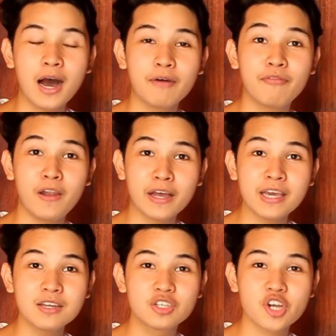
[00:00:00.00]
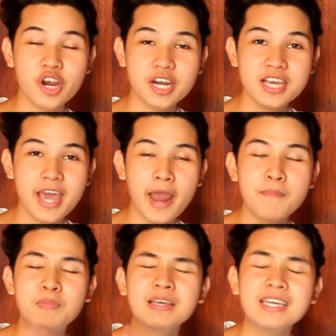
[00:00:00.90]
vlogging journey. And
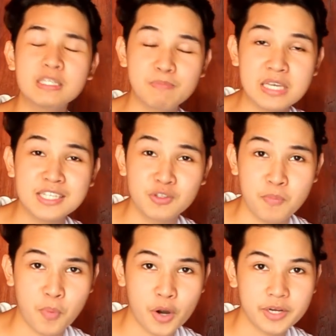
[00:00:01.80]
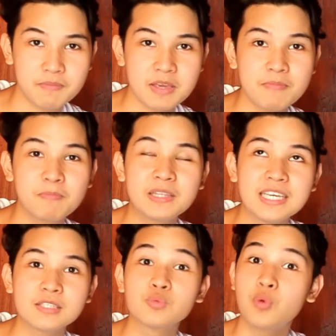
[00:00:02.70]
please support me.
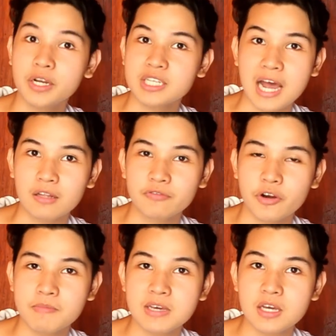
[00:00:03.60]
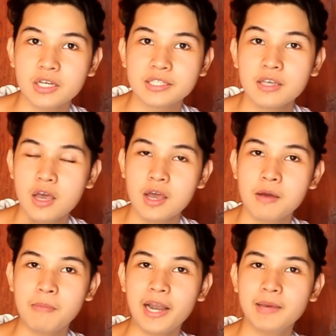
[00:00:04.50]
Please watch out for me. Because
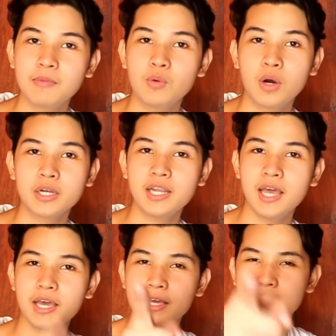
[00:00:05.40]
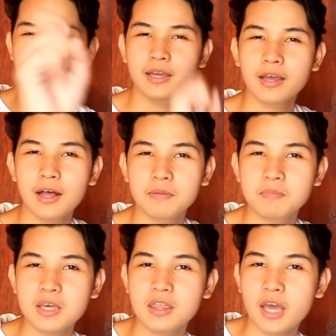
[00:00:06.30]
malay mo, one day, I'll
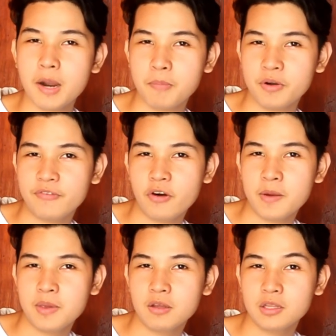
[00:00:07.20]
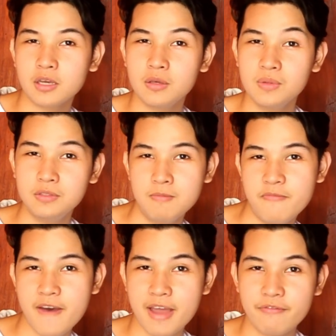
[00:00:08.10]
be there performing on the YouTube
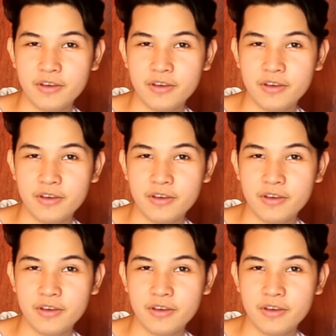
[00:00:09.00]
fan club.